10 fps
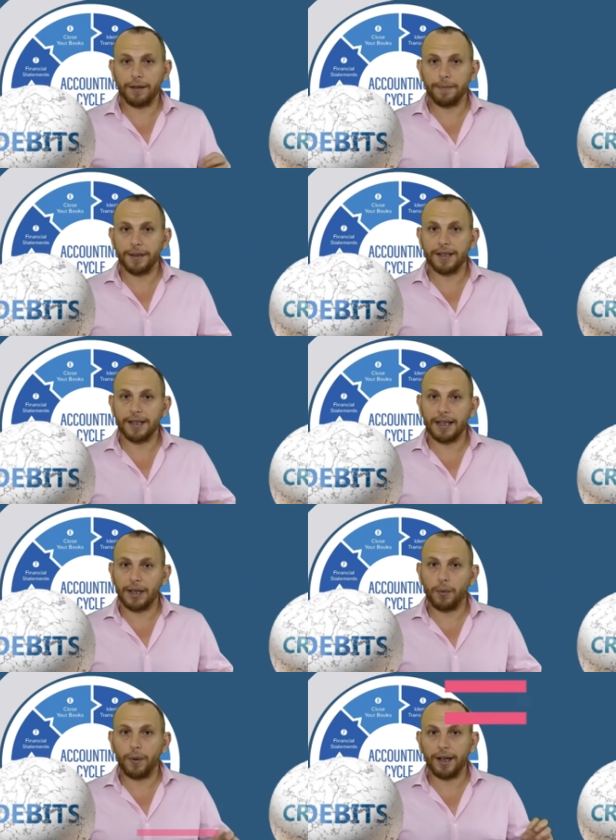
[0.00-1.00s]
debits
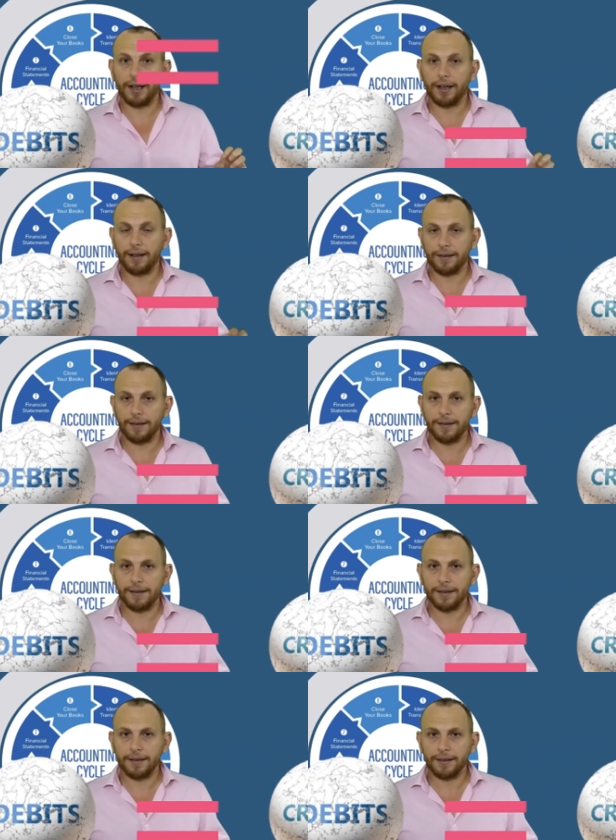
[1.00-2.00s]
equal
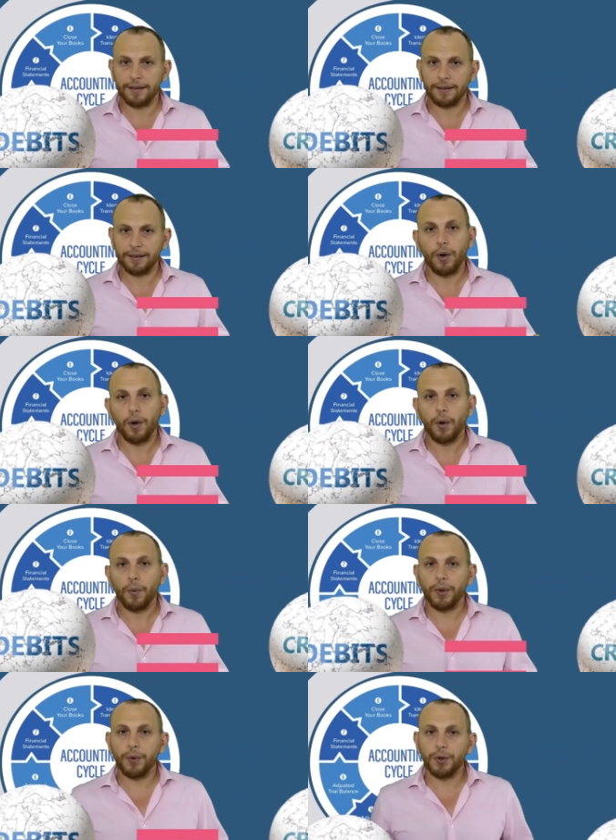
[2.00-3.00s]
credits,
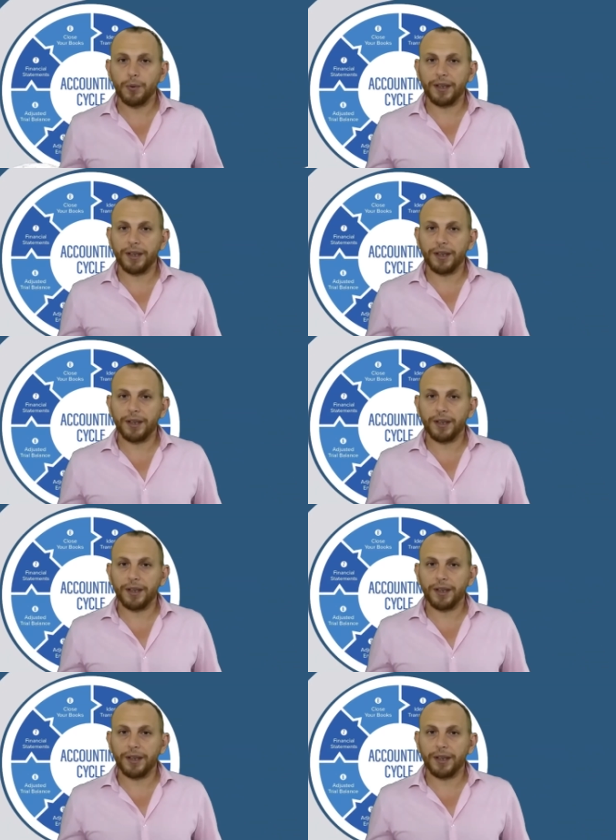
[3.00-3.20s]
we use